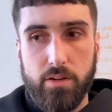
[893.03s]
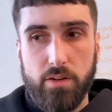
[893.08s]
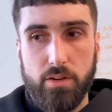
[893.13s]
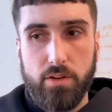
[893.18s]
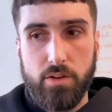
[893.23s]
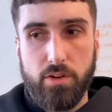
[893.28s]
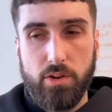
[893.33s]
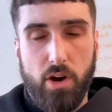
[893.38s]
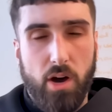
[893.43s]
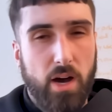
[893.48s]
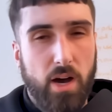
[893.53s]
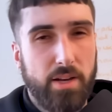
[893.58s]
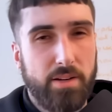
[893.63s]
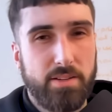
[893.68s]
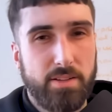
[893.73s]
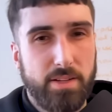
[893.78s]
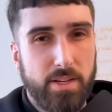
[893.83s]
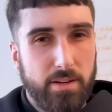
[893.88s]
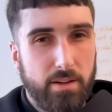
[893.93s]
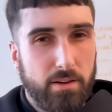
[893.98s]
not
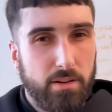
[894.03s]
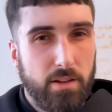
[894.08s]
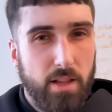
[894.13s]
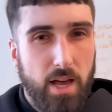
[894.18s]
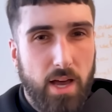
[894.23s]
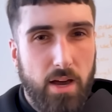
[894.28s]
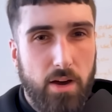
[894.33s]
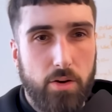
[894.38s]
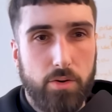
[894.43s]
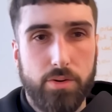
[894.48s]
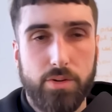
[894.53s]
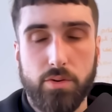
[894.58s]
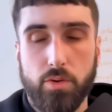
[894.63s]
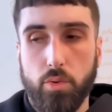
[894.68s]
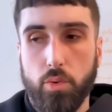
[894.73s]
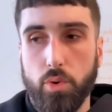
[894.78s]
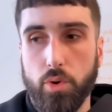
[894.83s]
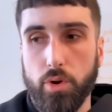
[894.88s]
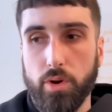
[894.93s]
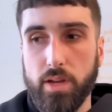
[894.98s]
in a cloud,
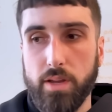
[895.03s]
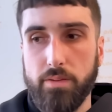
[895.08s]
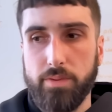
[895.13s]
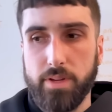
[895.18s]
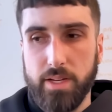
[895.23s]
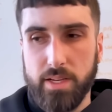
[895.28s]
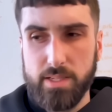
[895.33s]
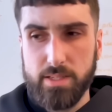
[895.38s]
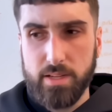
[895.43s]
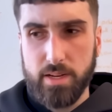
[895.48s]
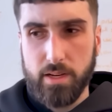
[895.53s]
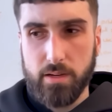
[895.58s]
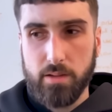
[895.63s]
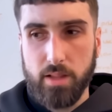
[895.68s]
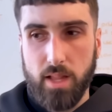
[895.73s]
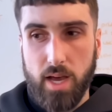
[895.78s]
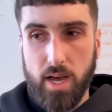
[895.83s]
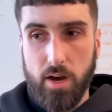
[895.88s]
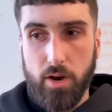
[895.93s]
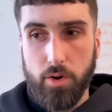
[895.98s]
or if it is in a
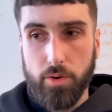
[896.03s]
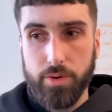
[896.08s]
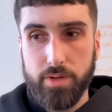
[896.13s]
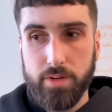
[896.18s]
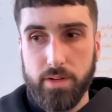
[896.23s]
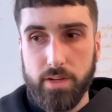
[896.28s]
cloud,